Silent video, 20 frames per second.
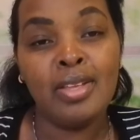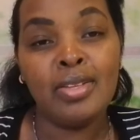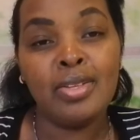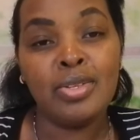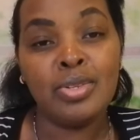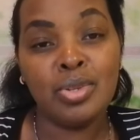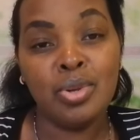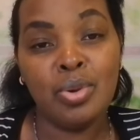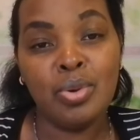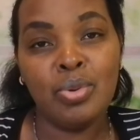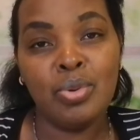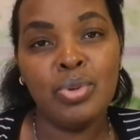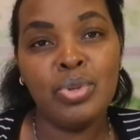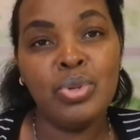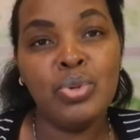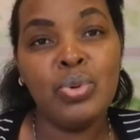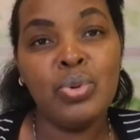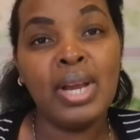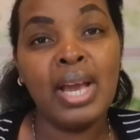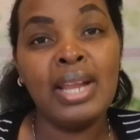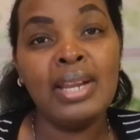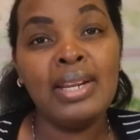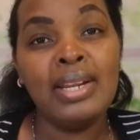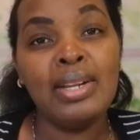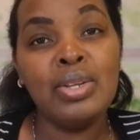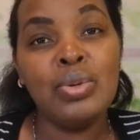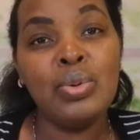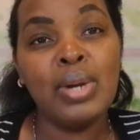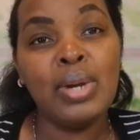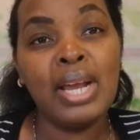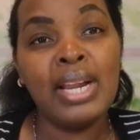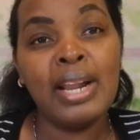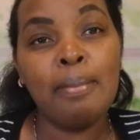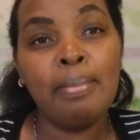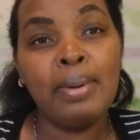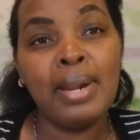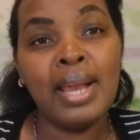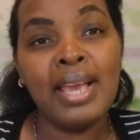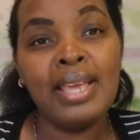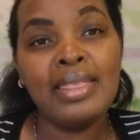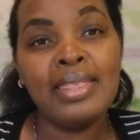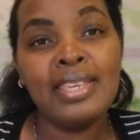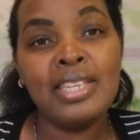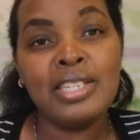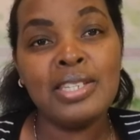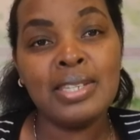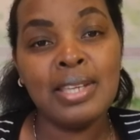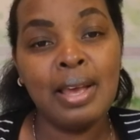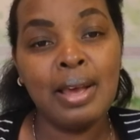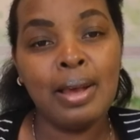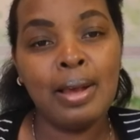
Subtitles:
So you can apply this